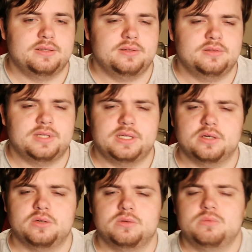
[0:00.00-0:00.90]
they
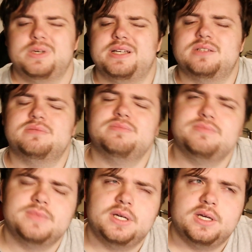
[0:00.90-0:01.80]
go, wait,
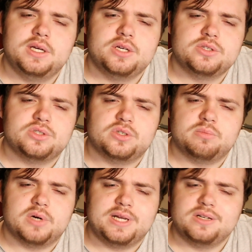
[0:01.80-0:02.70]
so your
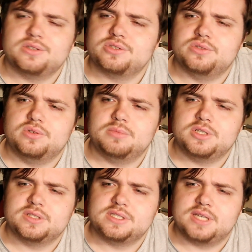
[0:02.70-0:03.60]
brain looks normal
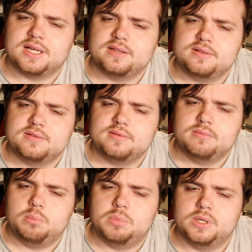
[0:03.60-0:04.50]
on scans,
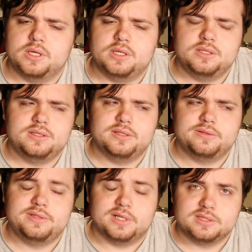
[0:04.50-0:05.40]
but it
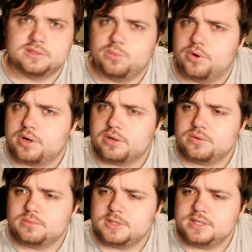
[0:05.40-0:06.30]
doesn't work
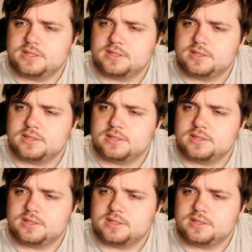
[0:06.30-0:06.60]
normally?